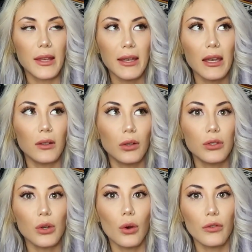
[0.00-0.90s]
they get
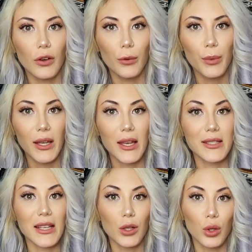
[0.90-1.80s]
looked over
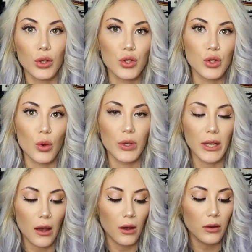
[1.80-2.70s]
because they look so
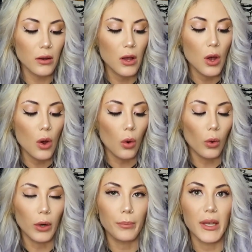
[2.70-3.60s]
young
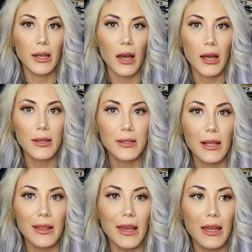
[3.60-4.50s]
or because
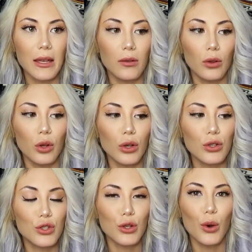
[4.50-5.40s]
they look
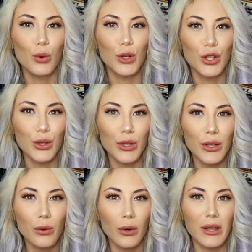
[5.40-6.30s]
so
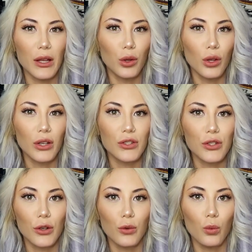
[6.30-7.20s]
good or they look a
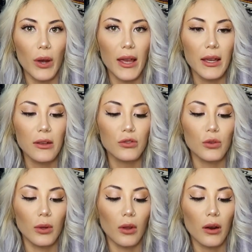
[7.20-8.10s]
certain way.
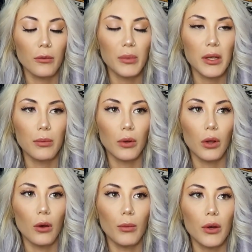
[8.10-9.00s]
So a lot of people
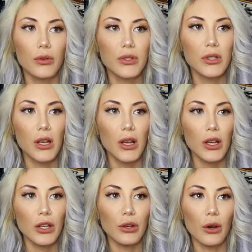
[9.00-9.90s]
almost,
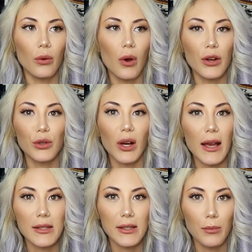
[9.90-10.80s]
you know,
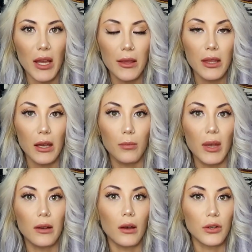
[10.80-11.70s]
underestimate them
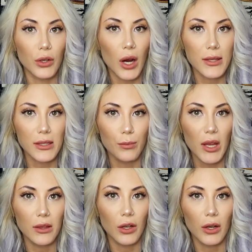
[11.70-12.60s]
and
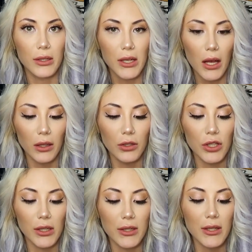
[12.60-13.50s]
underestimate their
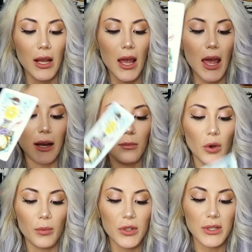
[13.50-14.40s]
intelligence. And I'm
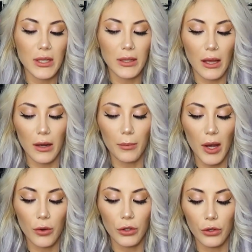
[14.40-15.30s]
almost seeing that
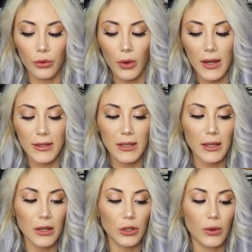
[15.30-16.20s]
about you. I see
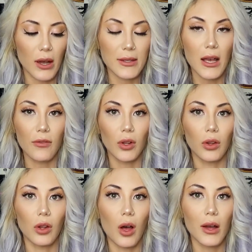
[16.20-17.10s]
that you guys have a
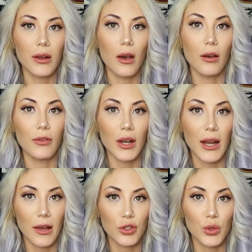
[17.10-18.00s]
lot of
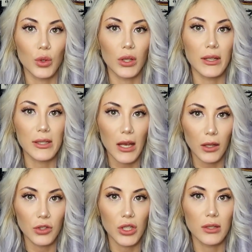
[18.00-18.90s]
natural
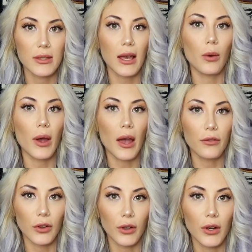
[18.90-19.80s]
intelligence.
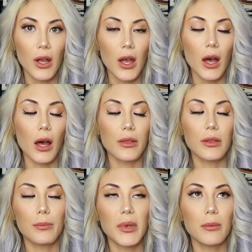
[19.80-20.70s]
However,
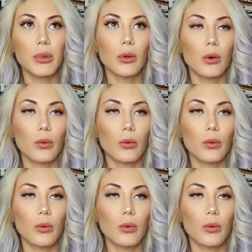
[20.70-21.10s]
the people